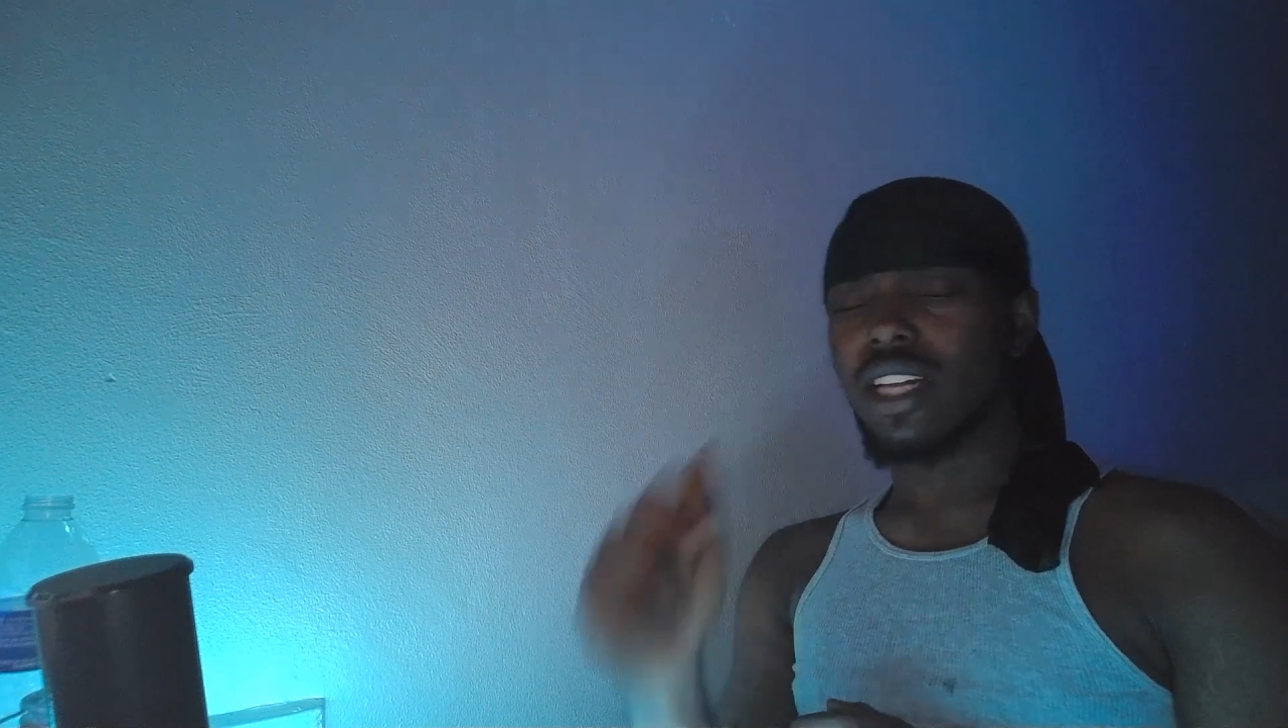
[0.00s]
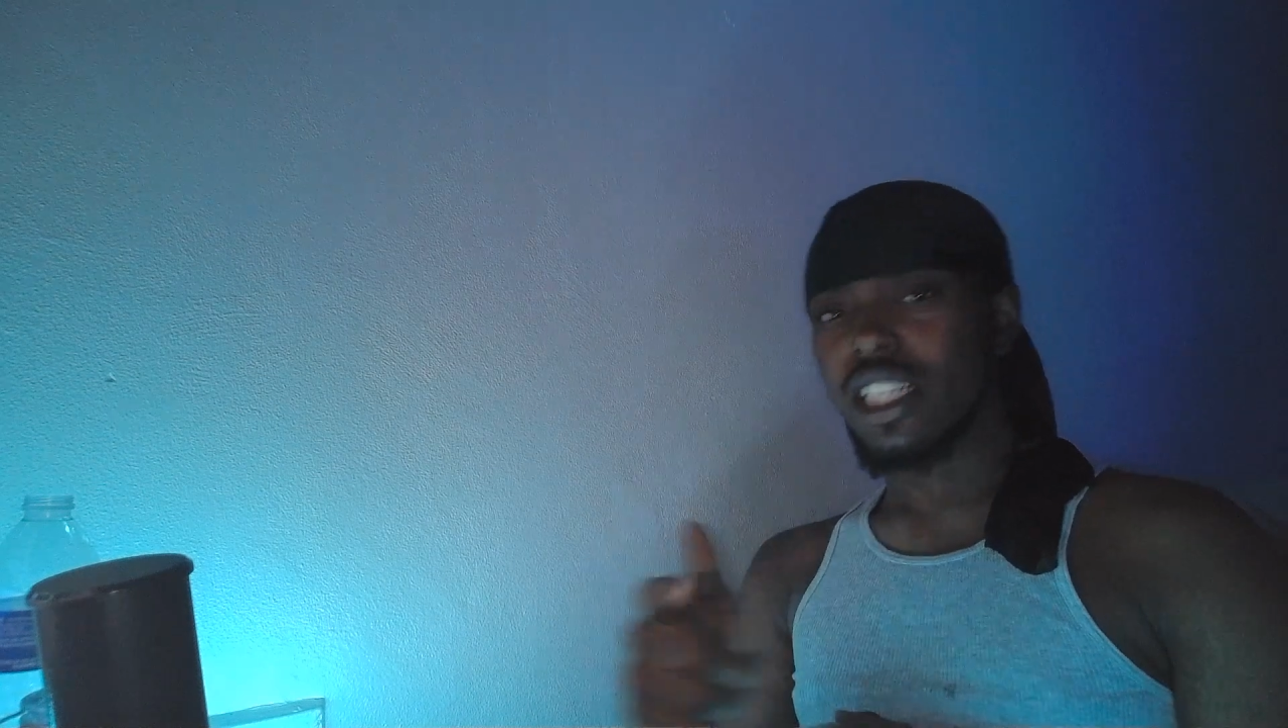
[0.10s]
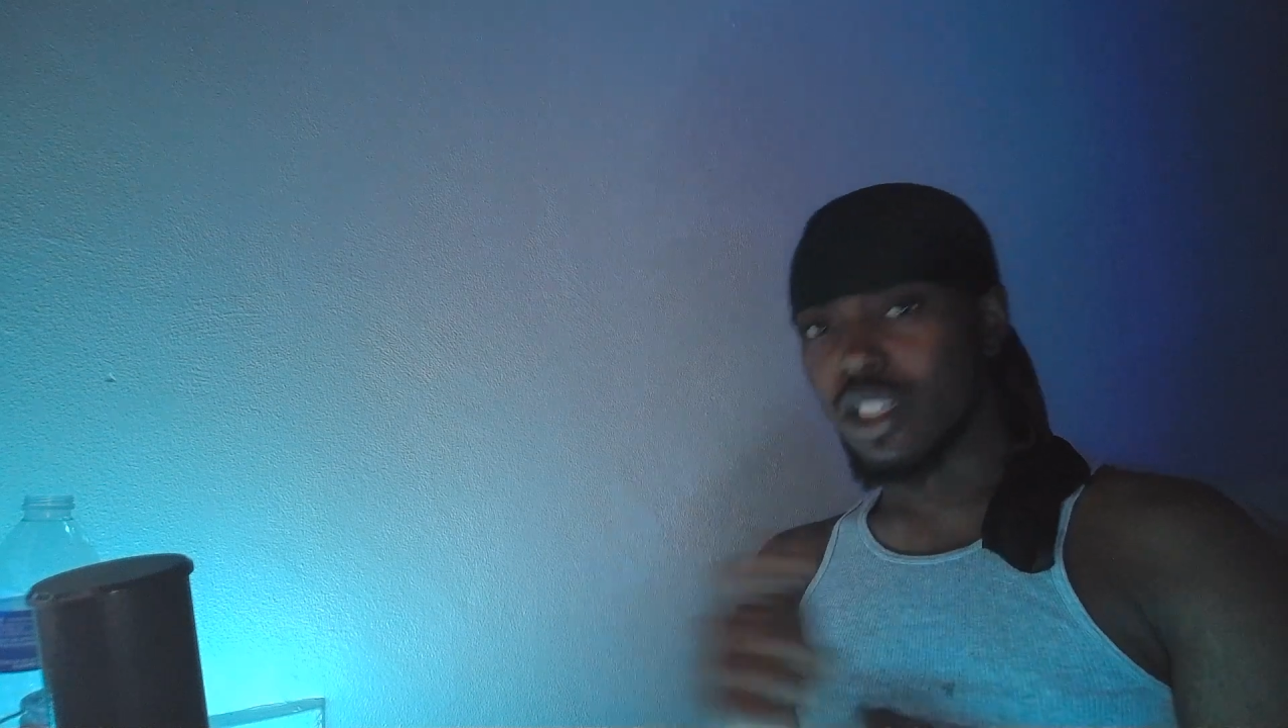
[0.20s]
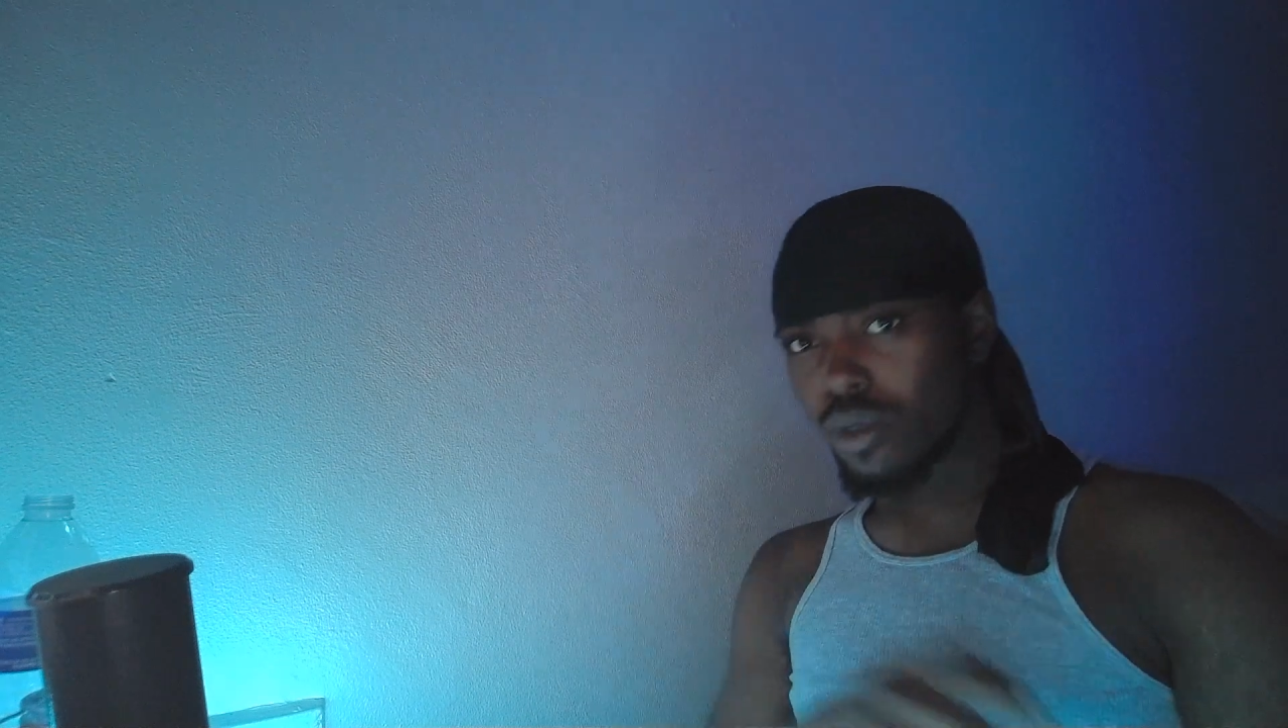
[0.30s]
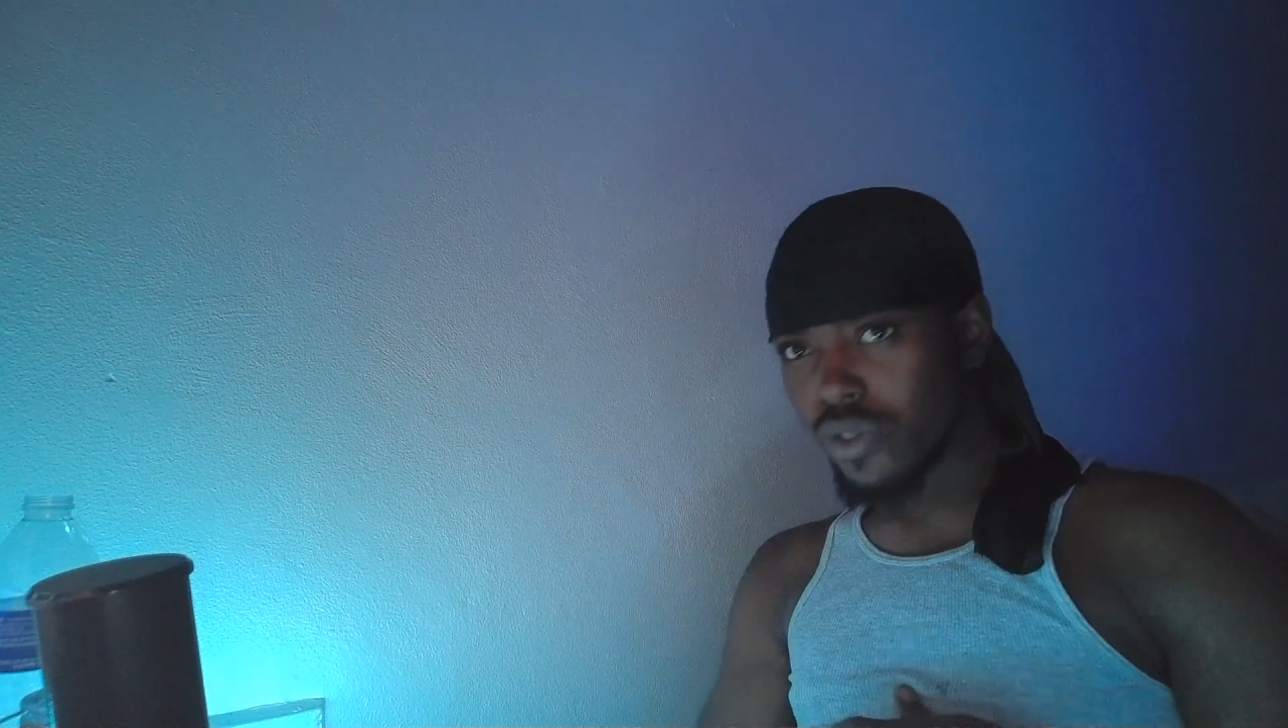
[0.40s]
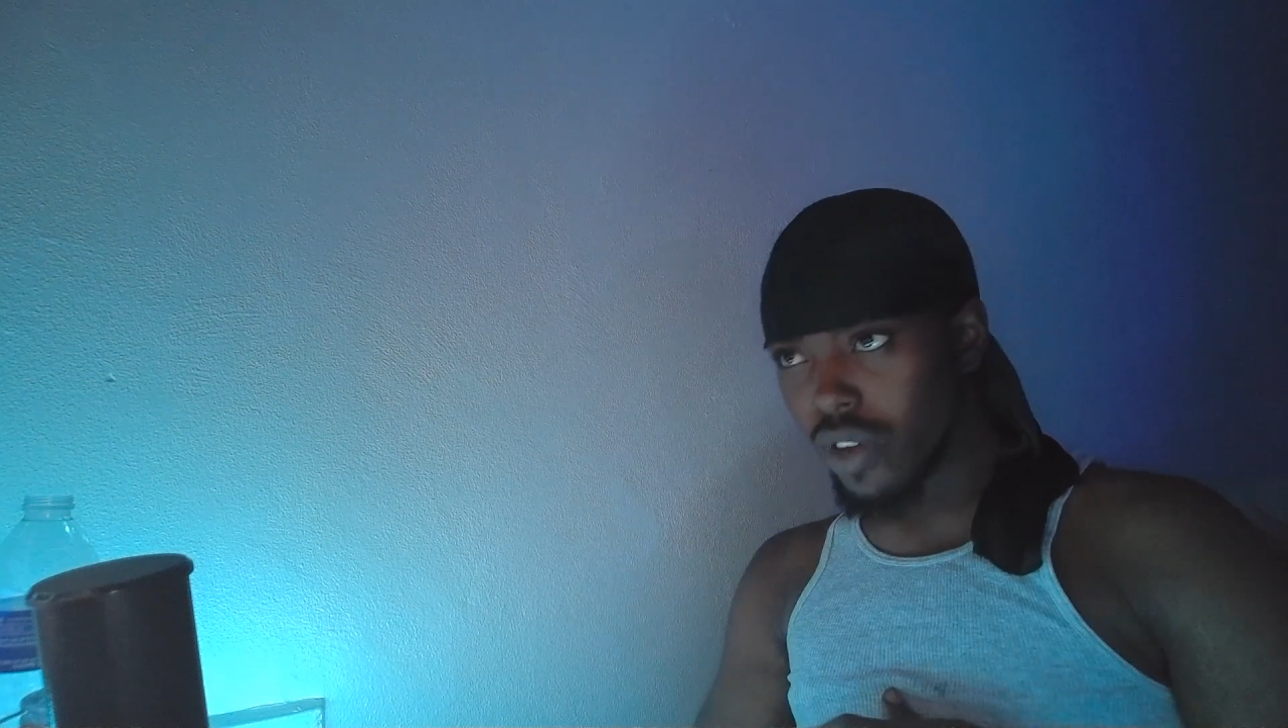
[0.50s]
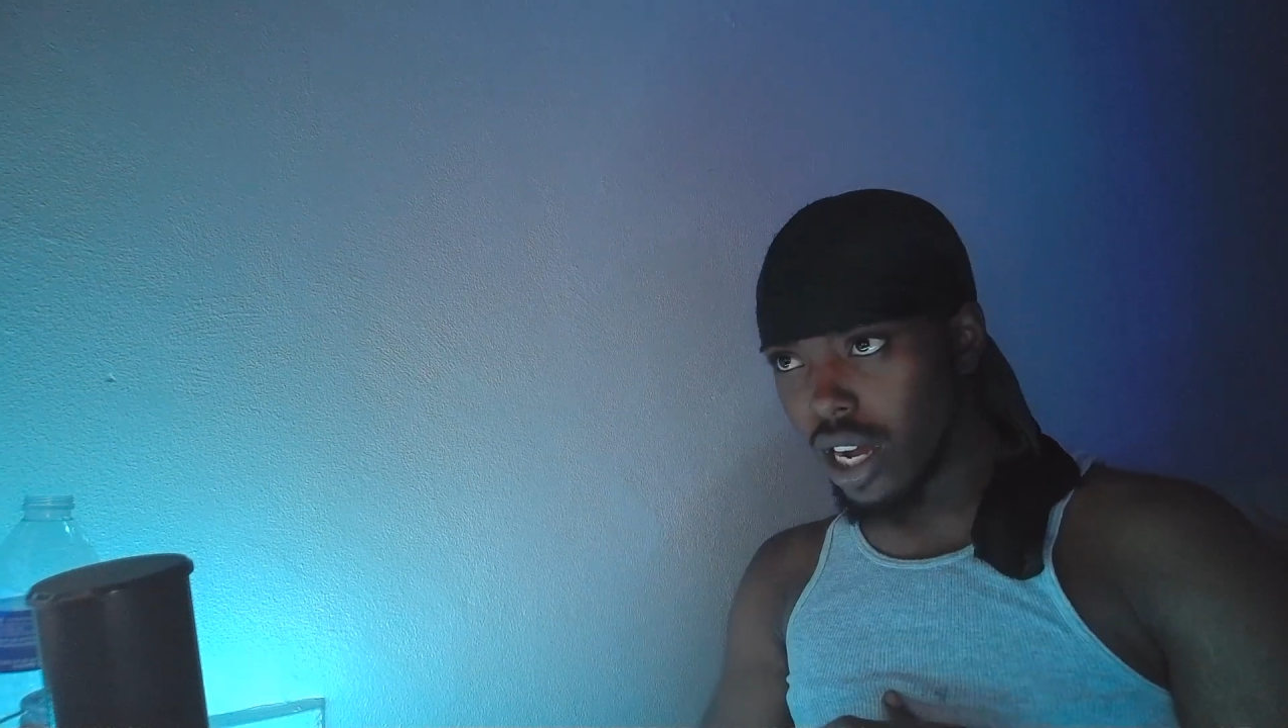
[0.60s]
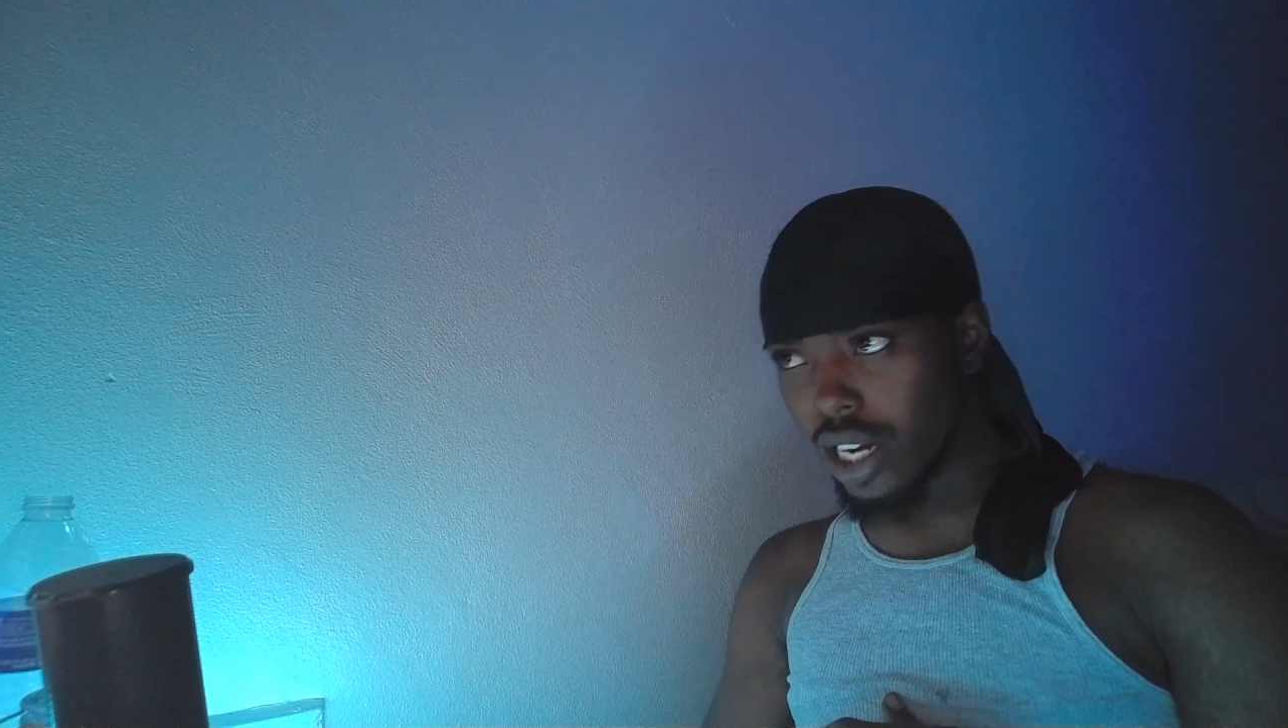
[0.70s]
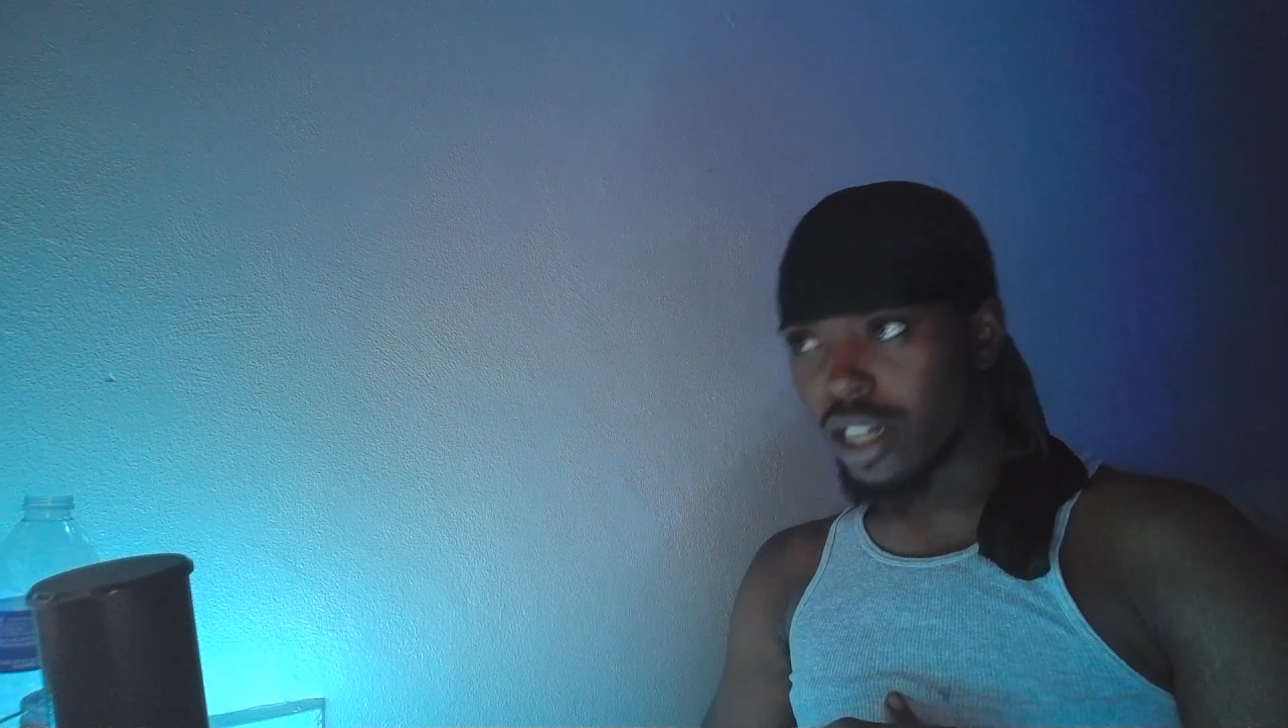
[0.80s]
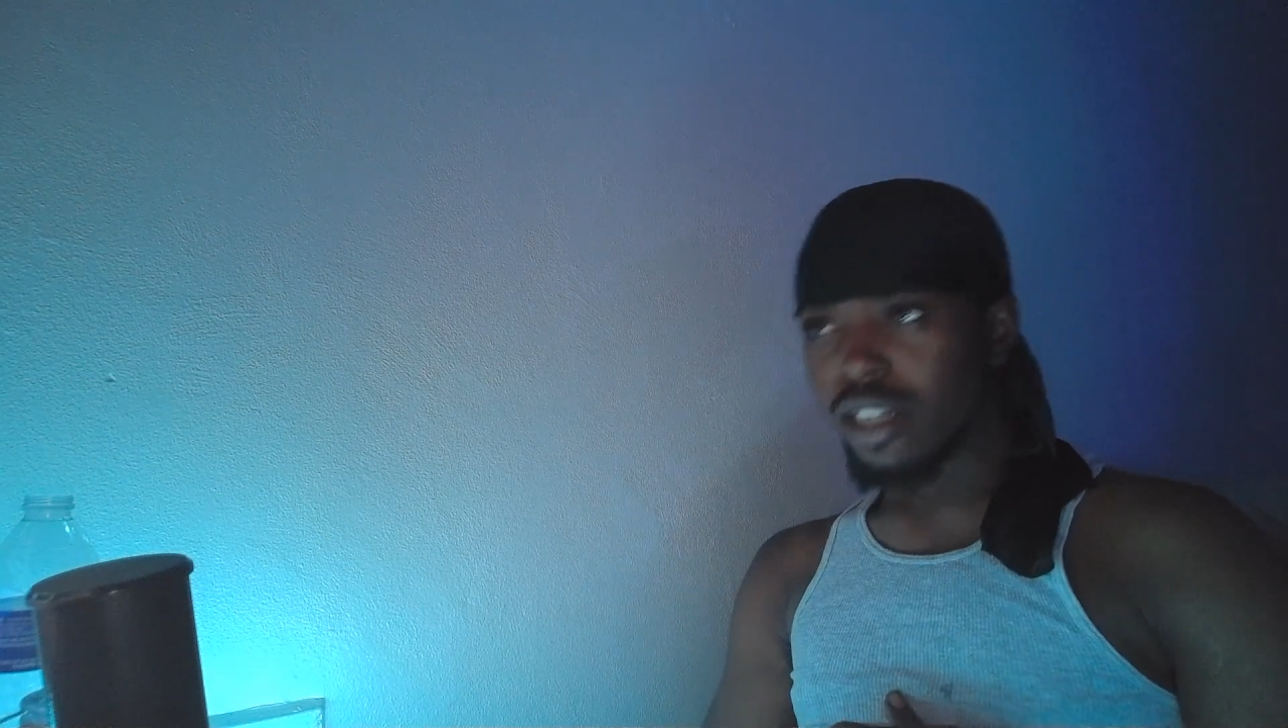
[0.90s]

That shit was fire.